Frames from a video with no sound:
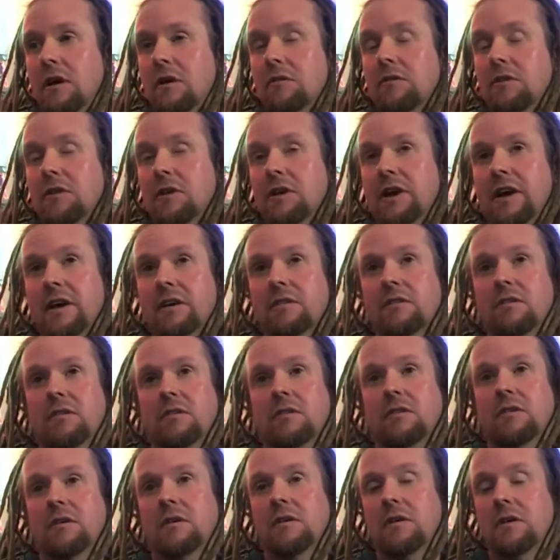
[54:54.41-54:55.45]
over the
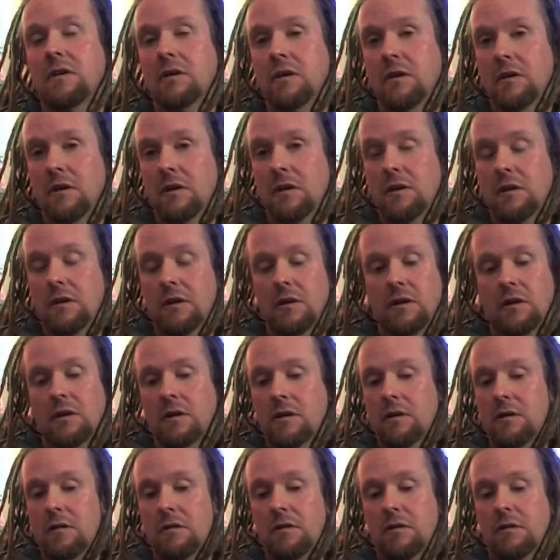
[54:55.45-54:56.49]
next
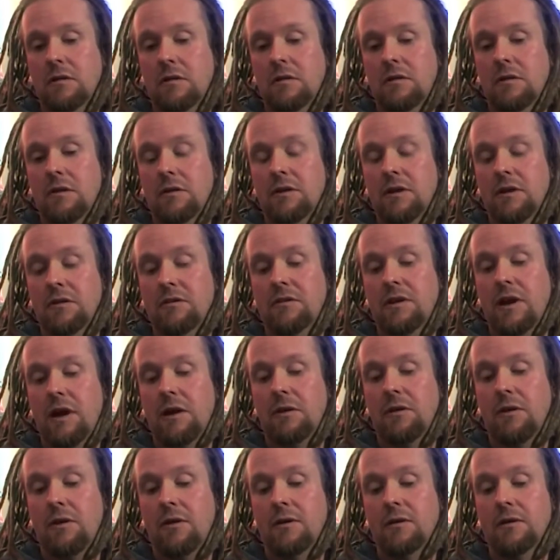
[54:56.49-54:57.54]
God knows
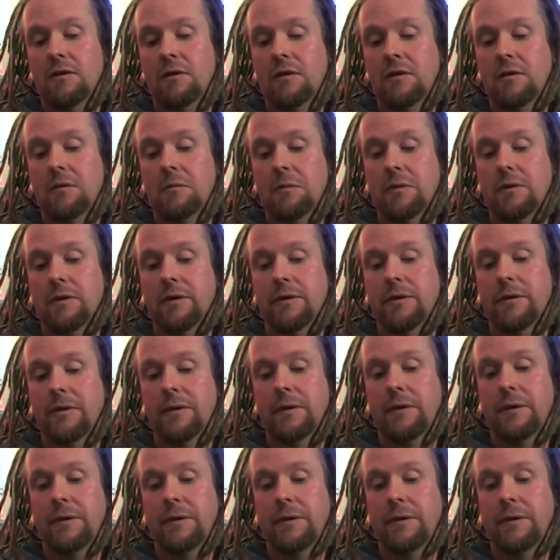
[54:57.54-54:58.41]
how long. But